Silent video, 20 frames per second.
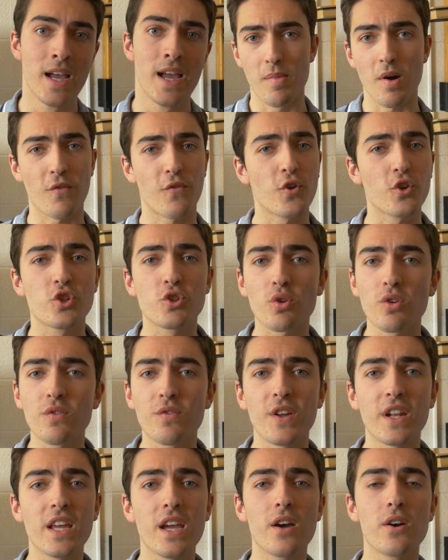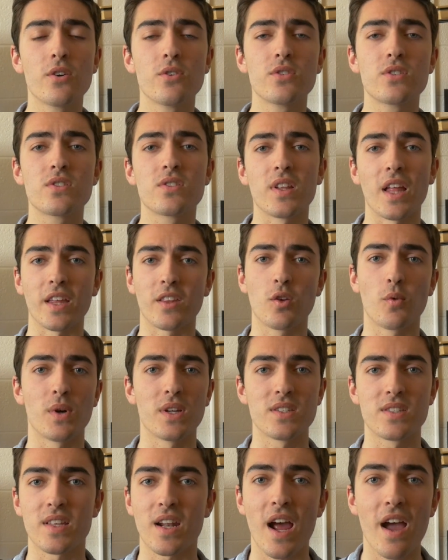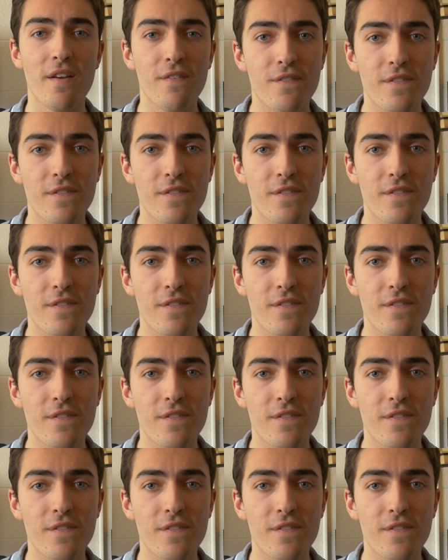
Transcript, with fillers: But for short videos like the ones that I